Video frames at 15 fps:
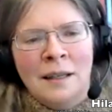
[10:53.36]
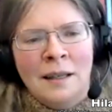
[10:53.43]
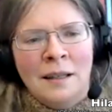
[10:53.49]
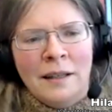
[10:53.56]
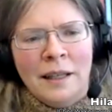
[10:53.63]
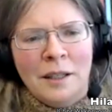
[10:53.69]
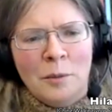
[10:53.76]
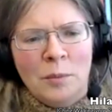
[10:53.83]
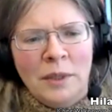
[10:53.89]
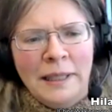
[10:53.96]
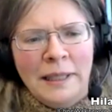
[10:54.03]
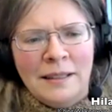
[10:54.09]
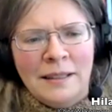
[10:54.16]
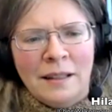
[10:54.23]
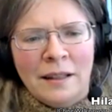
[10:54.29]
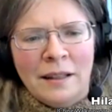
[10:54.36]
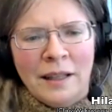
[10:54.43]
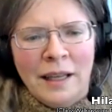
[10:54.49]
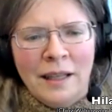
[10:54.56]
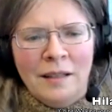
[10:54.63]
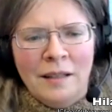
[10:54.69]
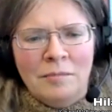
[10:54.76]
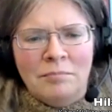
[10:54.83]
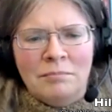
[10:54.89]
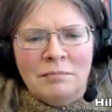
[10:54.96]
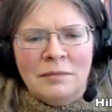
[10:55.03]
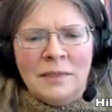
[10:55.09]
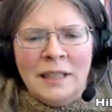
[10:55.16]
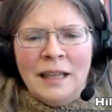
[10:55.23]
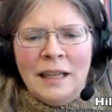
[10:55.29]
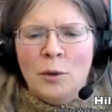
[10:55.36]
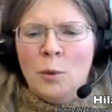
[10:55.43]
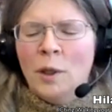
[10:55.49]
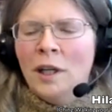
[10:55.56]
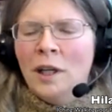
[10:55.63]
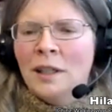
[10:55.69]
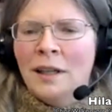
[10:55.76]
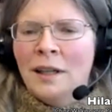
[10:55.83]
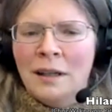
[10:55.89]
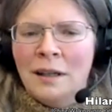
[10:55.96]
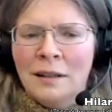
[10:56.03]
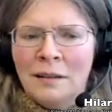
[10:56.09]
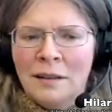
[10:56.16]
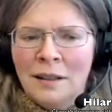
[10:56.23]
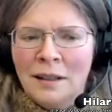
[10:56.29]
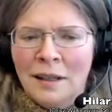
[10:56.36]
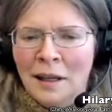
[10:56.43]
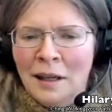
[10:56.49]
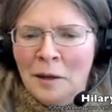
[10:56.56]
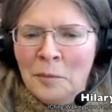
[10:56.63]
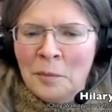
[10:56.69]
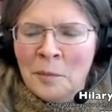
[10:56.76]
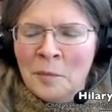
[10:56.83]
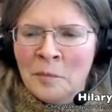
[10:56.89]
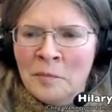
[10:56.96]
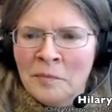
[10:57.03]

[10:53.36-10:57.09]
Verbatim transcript: They complete it, they get the work done. Um,